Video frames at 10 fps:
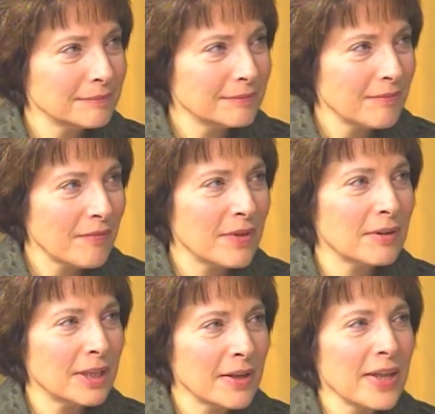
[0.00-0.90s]

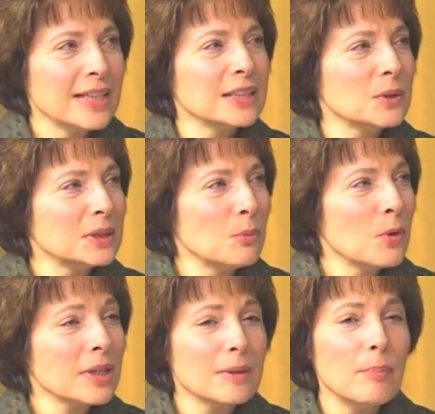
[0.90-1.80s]
Mm-hmm. So it's
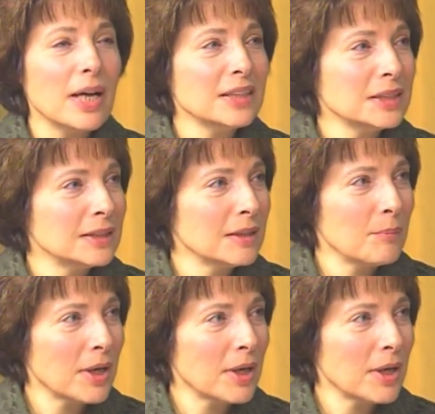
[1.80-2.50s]
more compassionate.